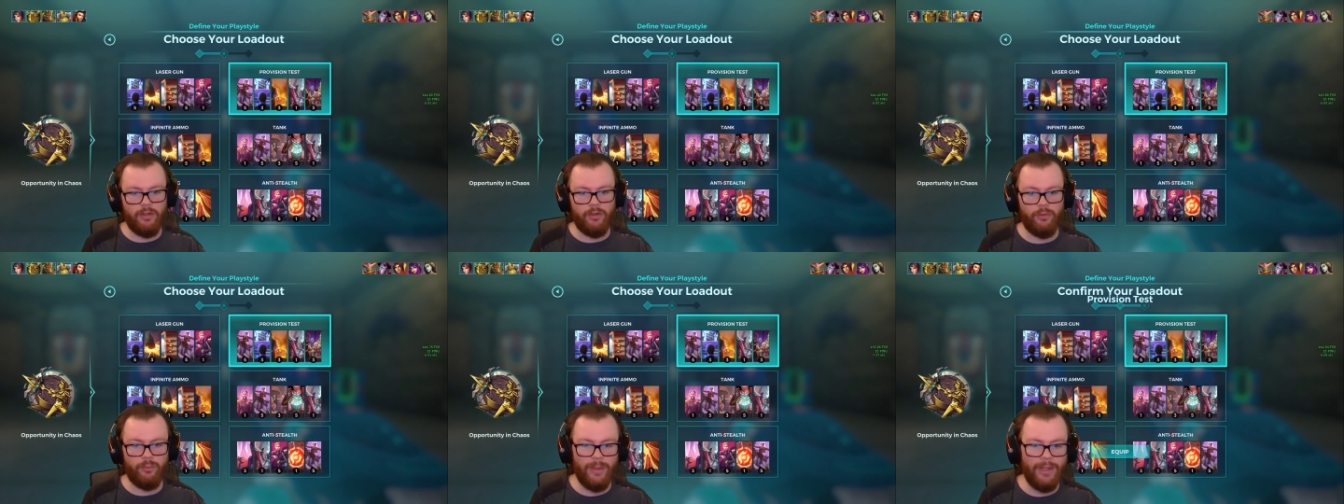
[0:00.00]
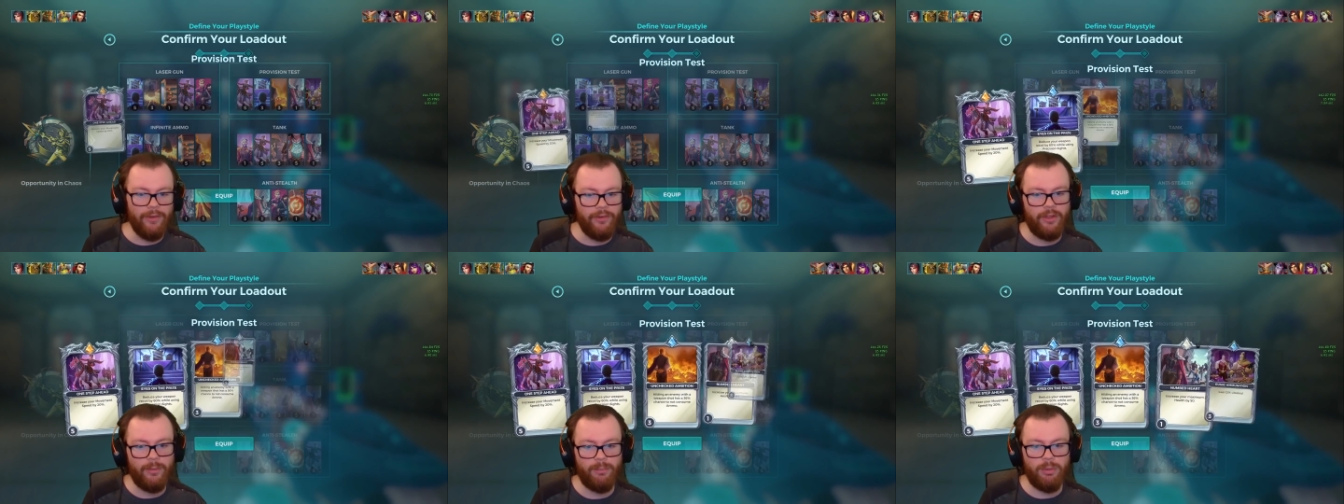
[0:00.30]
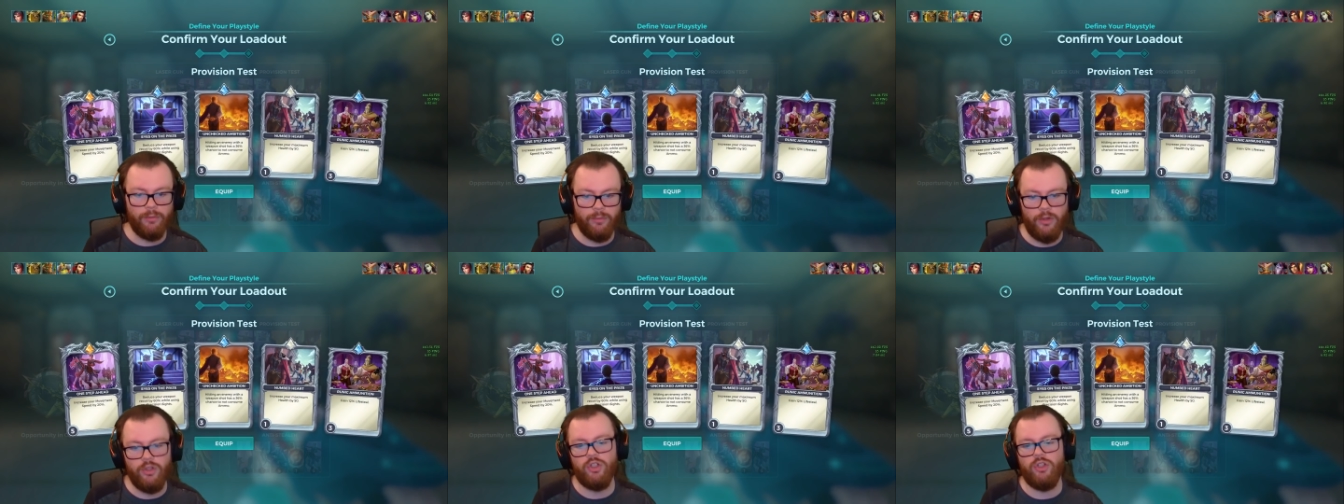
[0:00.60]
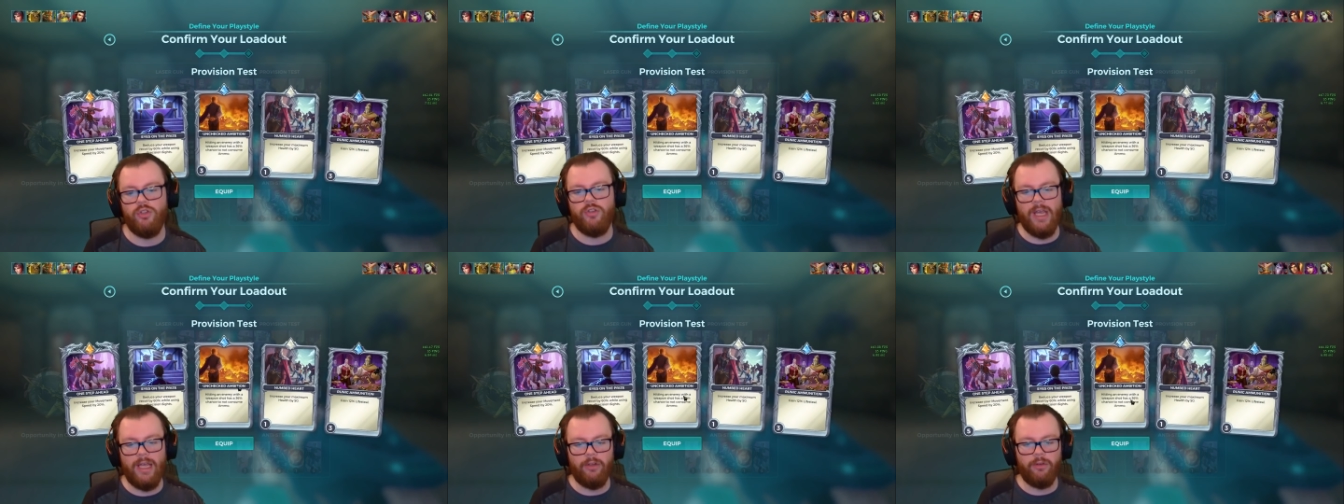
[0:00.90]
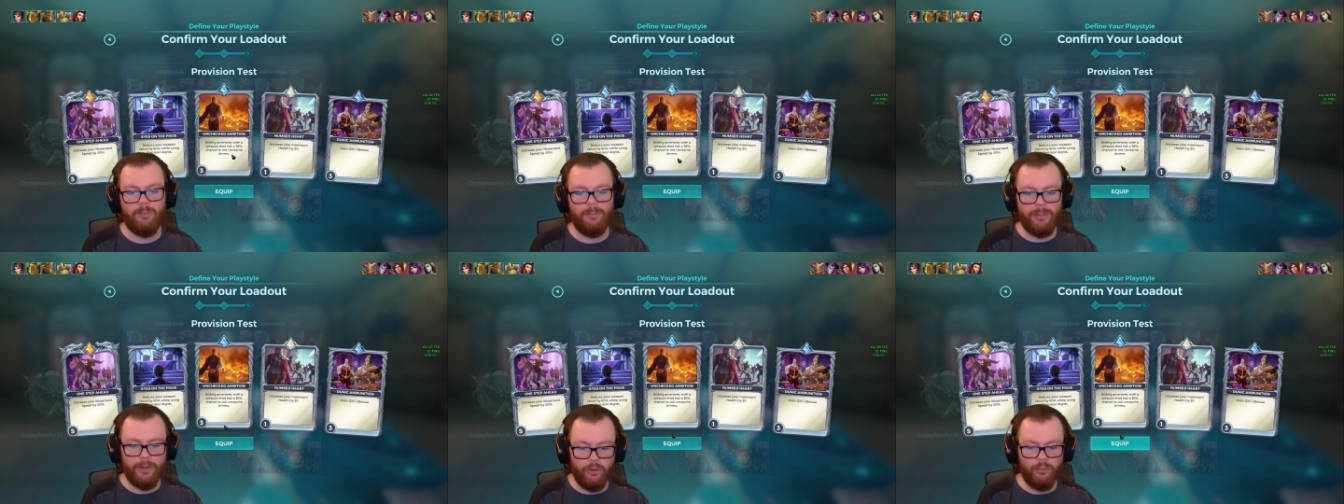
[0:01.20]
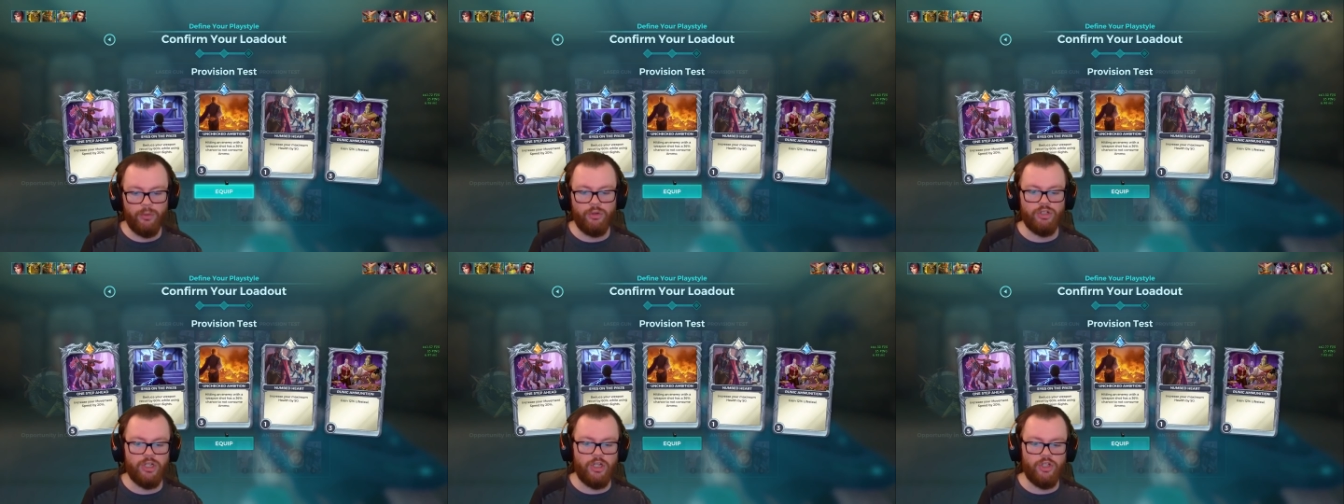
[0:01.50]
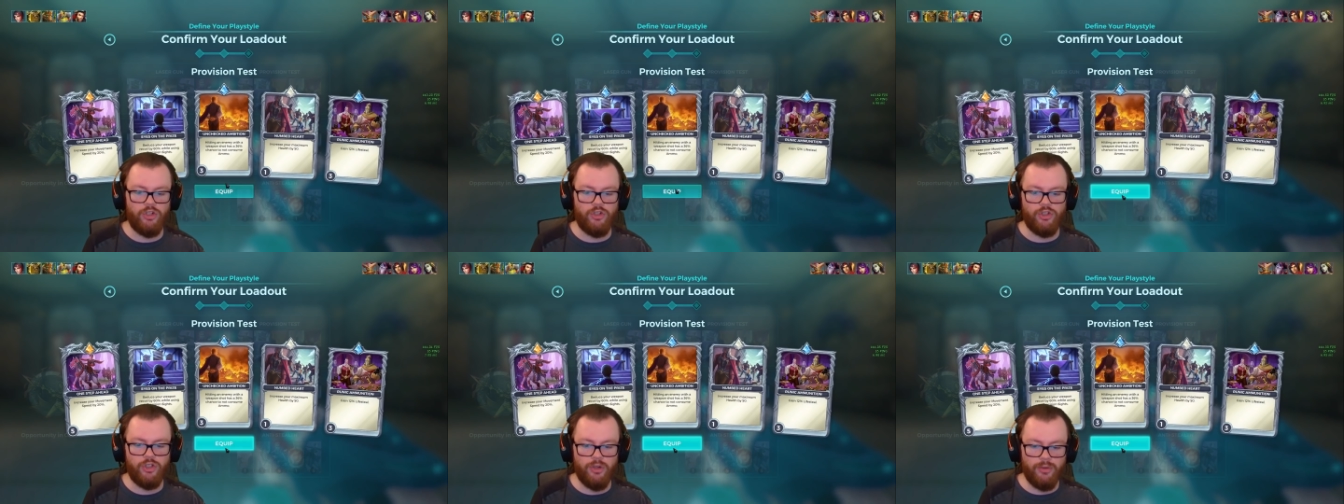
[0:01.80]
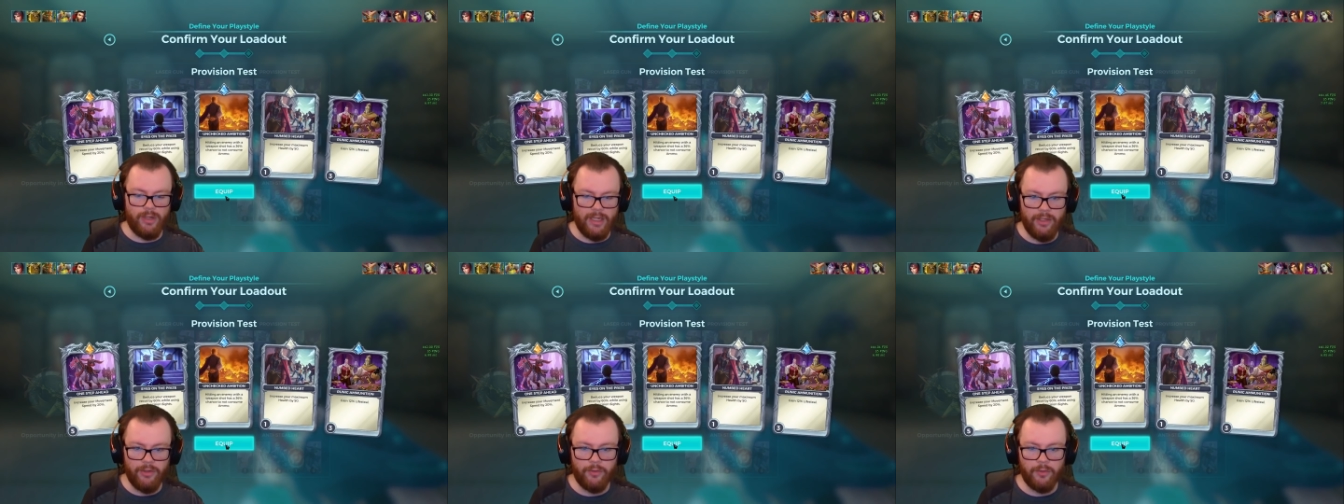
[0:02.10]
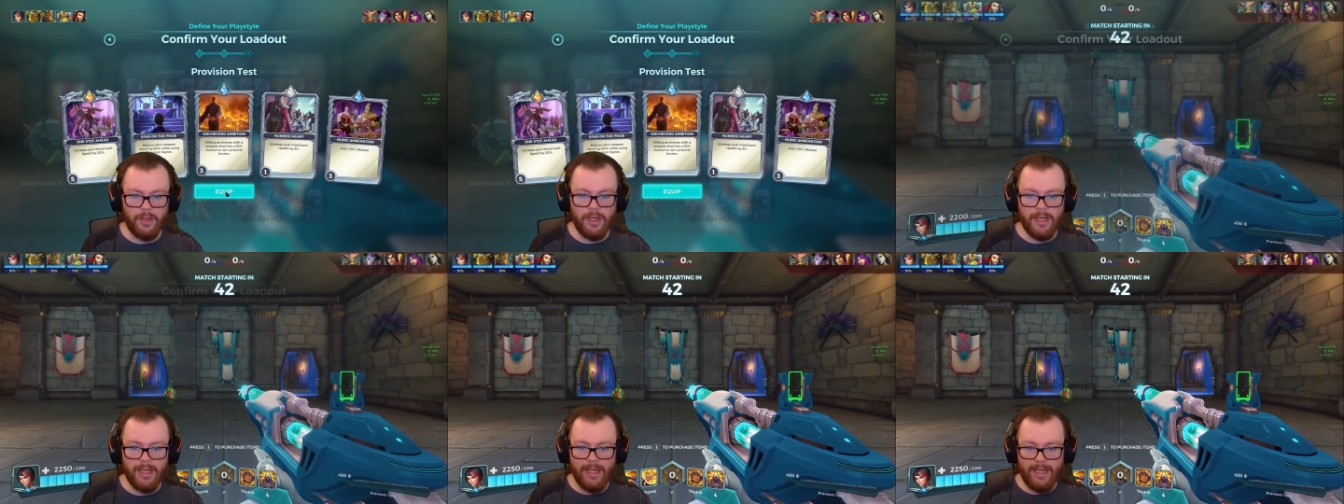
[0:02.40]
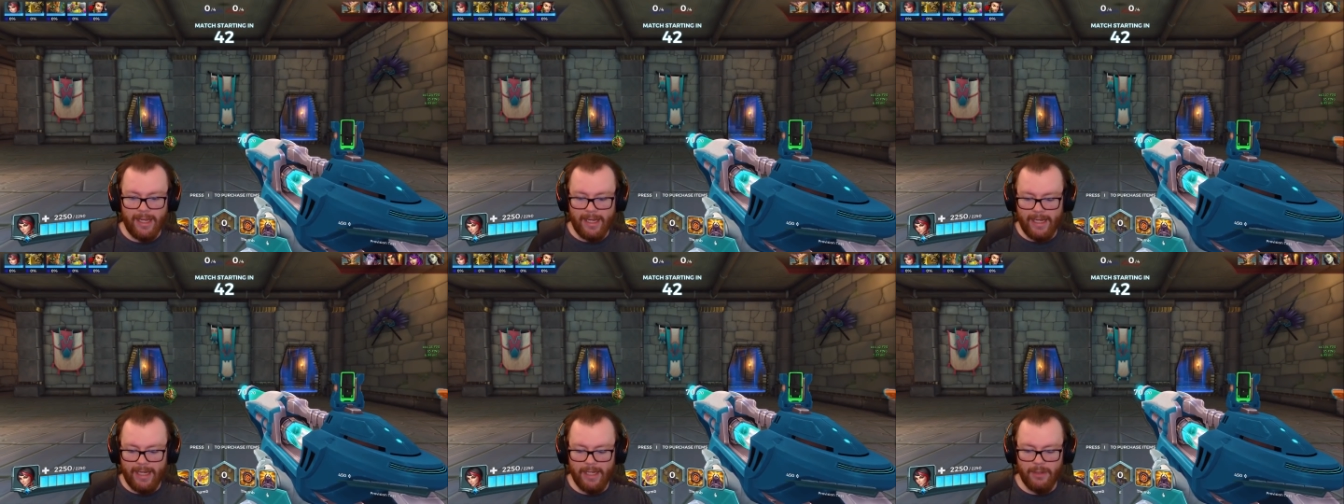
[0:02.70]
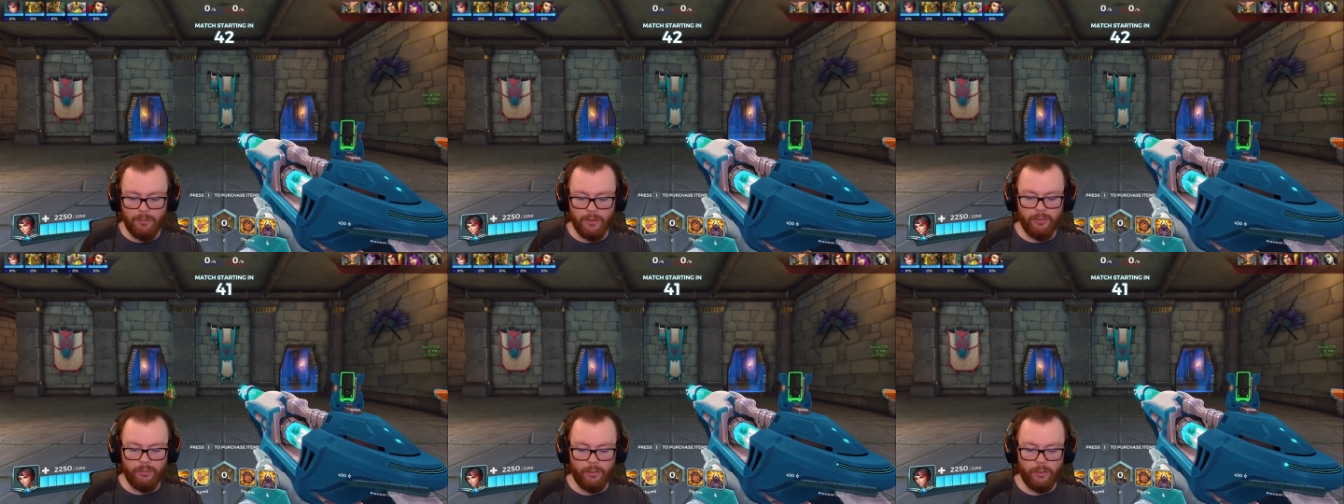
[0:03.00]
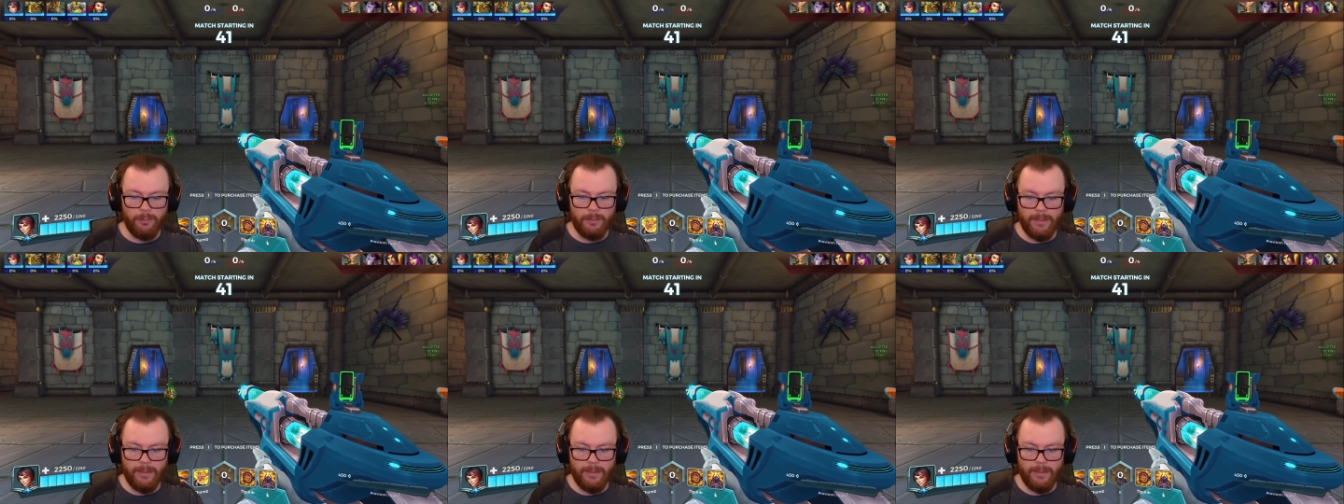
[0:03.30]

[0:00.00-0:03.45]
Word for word: as well as the Provision Test build, which I just showcased, and we will be